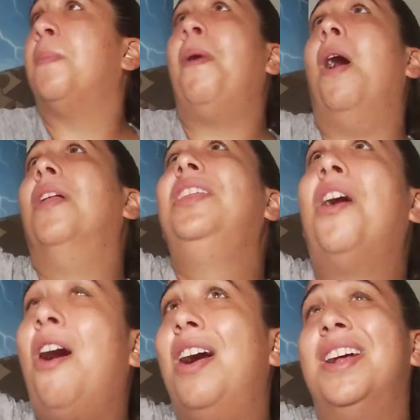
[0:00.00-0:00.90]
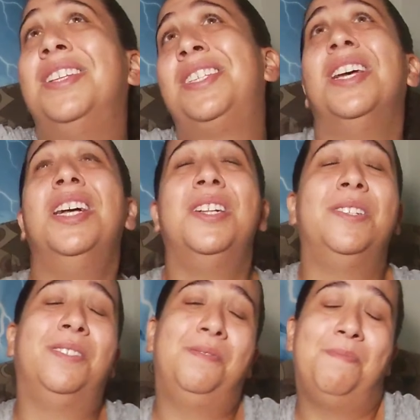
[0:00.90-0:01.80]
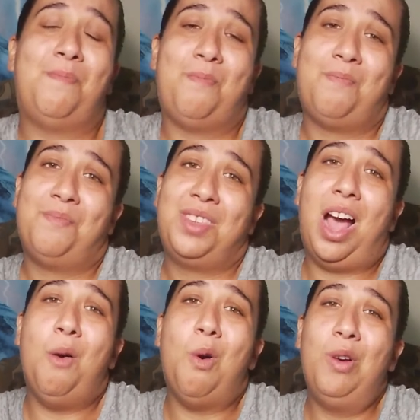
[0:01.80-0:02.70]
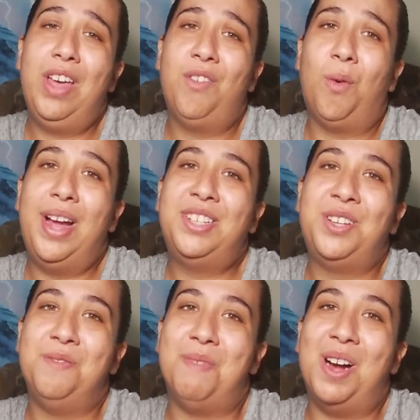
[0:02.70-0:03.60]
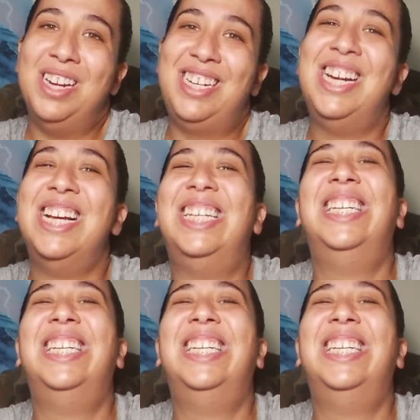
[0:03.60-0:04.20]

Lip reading: to probably the hardest. I won't give away too much.